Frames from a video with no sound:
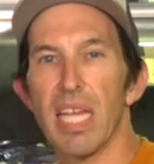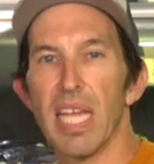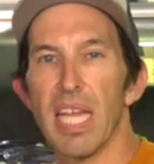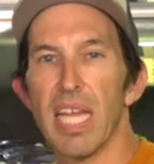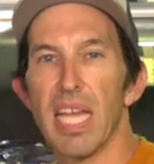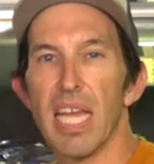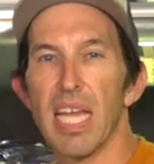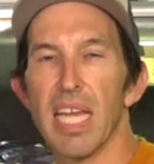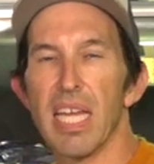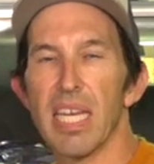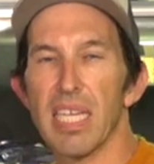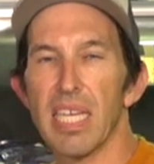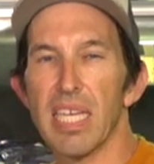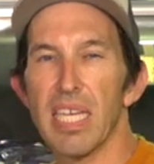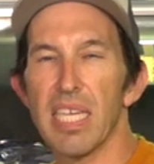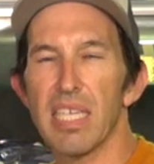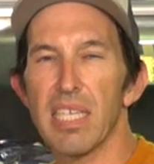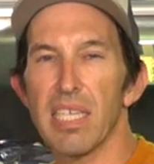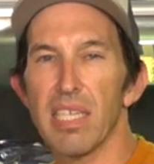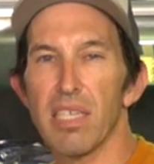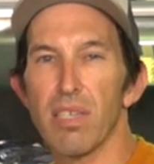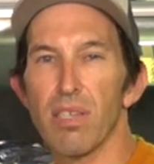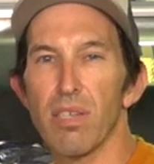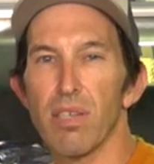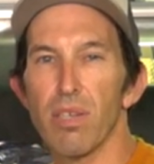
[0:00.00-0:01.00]
and E
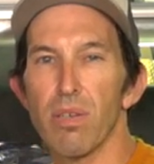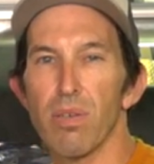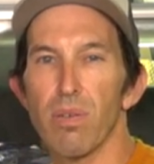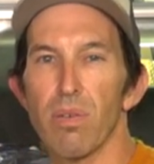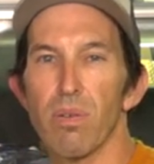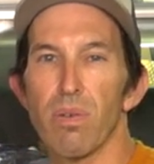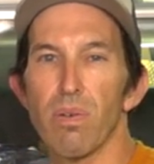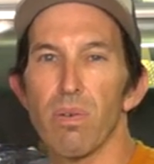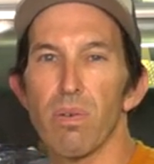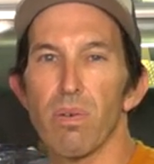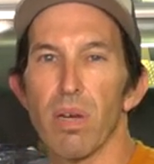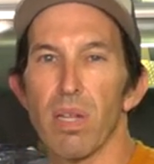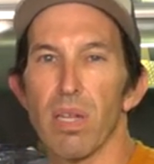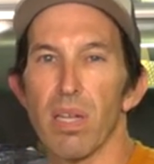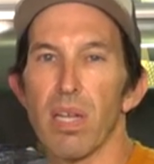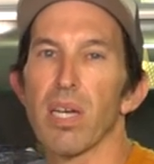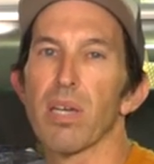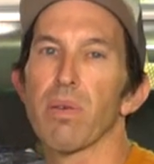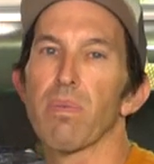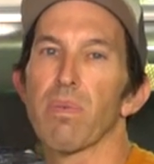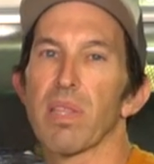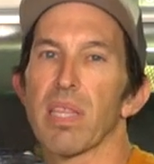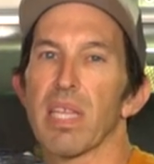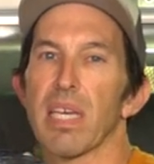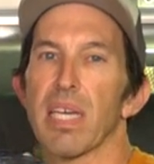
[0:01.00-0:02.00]
T two
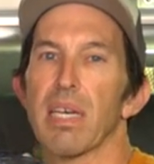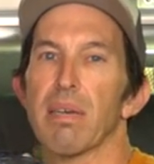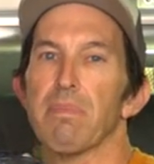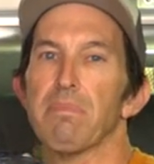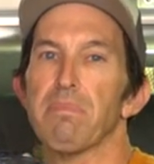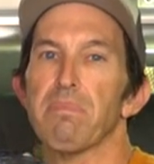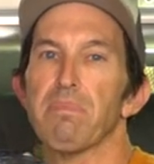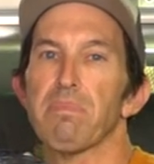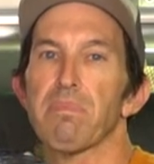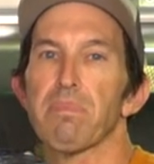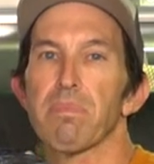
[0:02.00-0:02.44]
along with a,